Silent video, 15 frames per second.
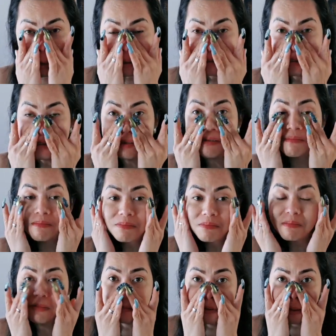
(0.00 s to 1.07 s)
it just
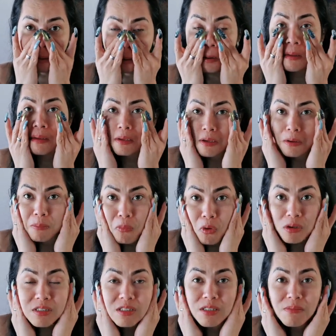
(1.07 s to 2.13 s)

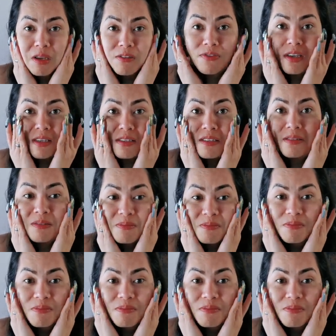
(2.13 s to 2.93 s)
moistened my face.